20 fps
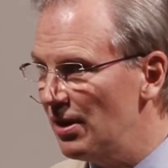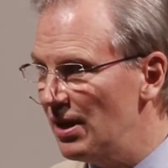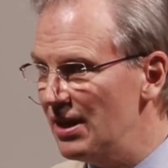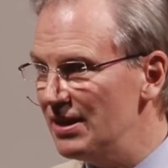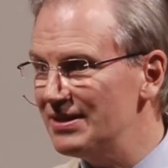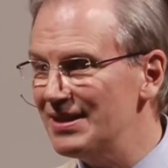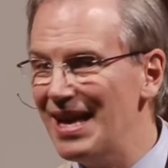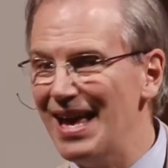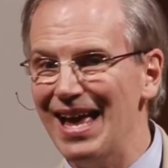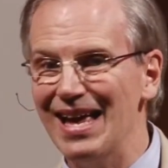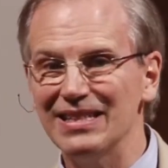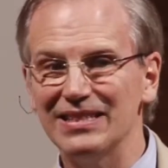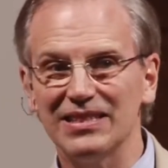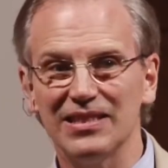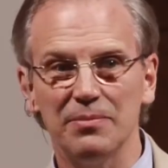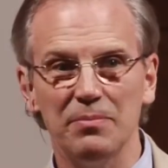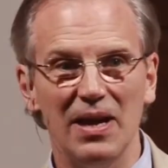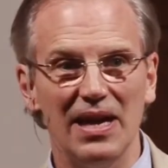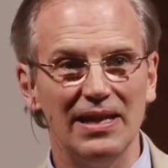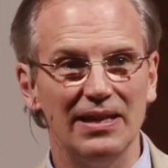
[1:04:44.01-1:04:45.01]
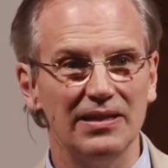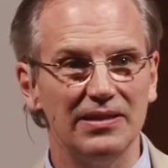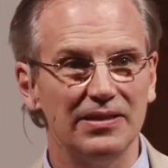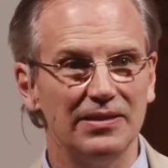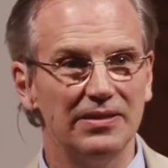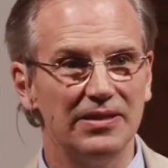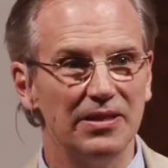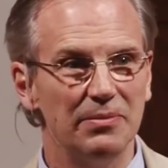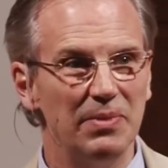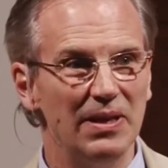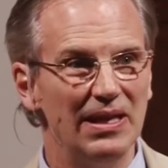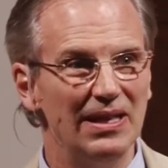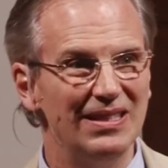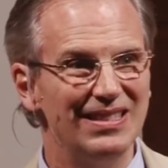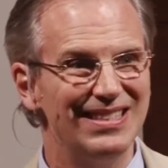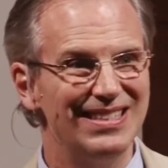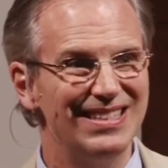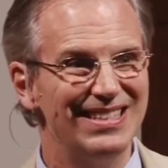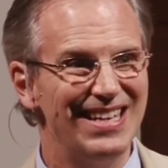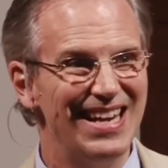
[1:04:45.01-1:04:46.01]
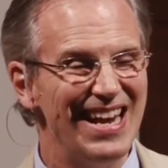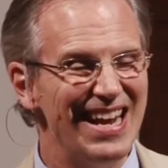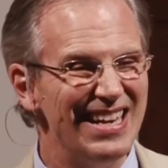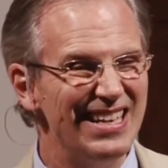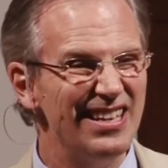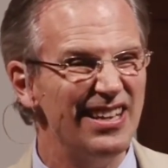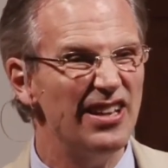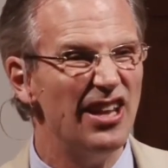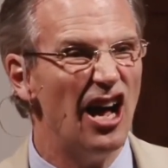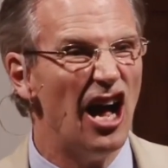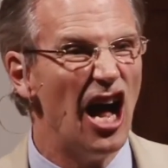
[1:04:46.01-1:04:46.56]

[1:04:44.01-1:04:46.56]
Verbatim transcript: is estimated to be 10 to the